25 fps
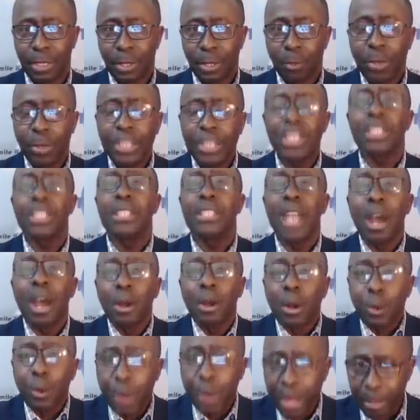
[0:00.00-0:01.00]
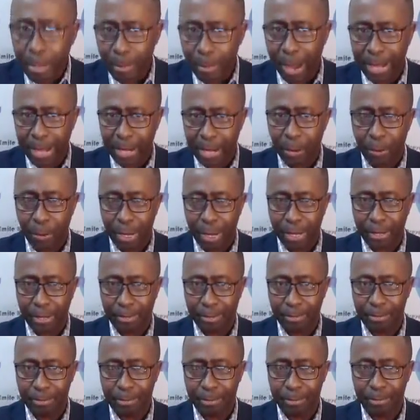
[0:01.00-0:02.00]
which is now green, by the way,
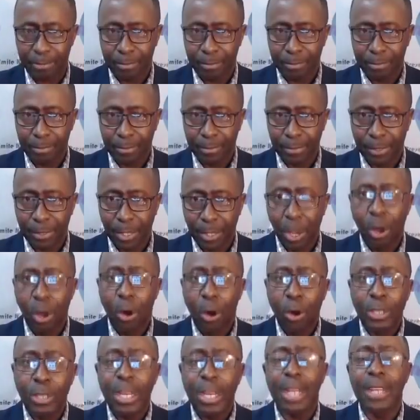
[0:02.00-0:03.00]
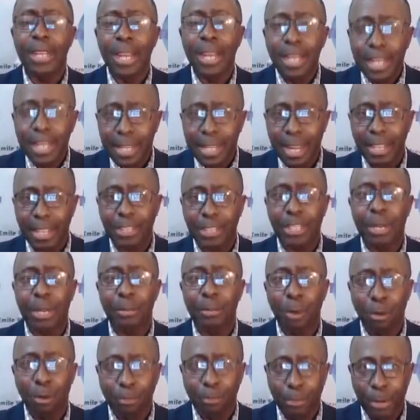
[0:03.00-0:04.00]
under the leadership
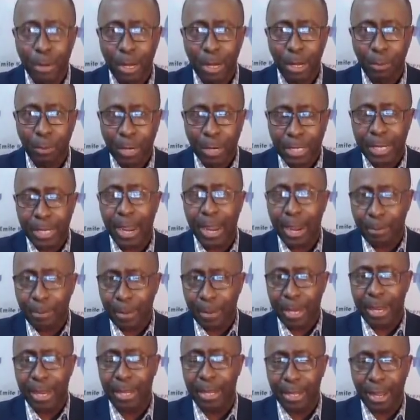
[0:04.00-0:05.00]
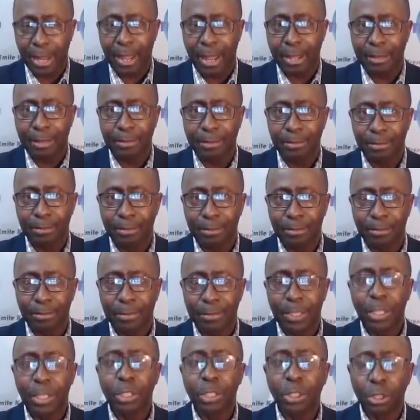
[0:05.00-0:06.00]
of retired Brigadier
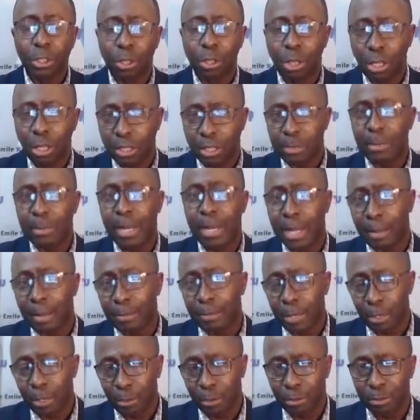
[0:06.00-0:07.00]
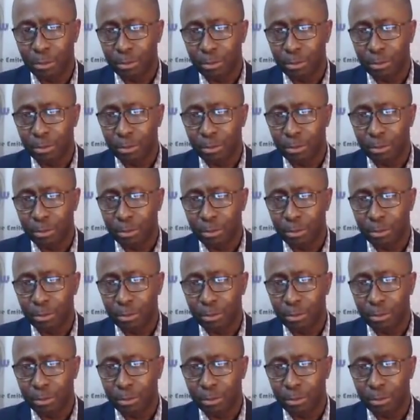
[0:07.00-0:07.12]
Julius Maada Bio.